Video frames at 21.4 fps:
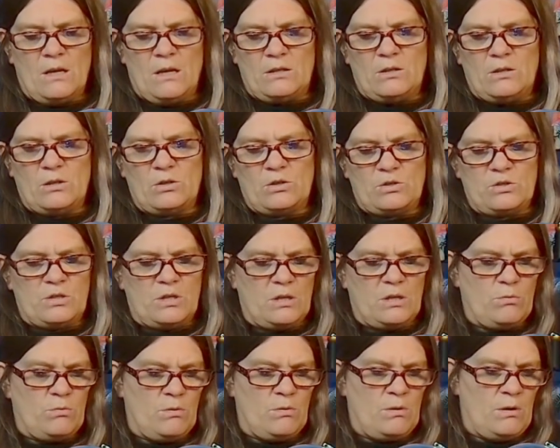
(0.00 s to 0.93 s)
You could
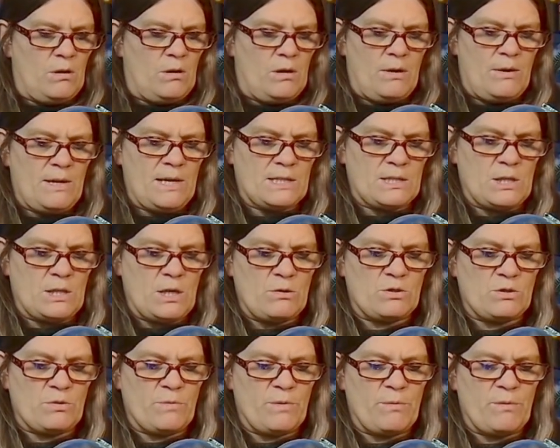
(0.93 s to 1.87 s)
do, I don't know,
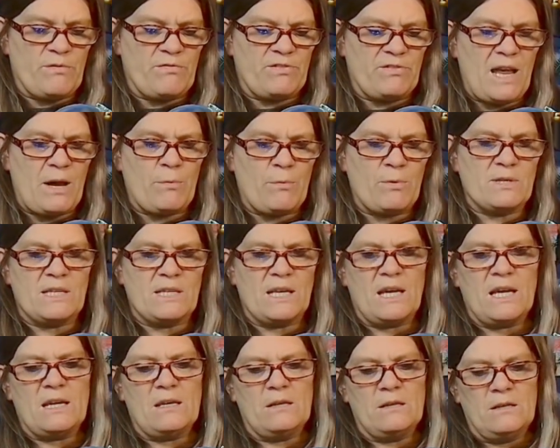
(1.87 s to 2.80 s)
something with flowers
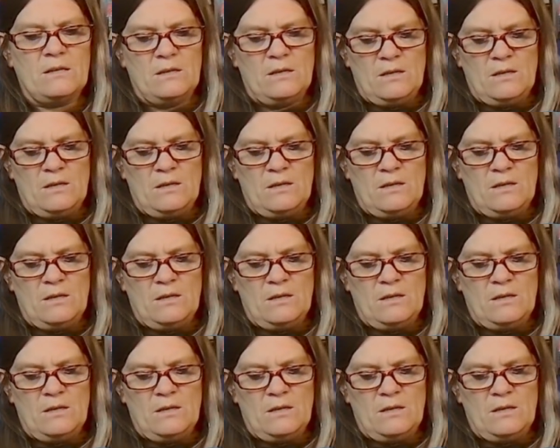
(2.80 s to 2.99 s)
in.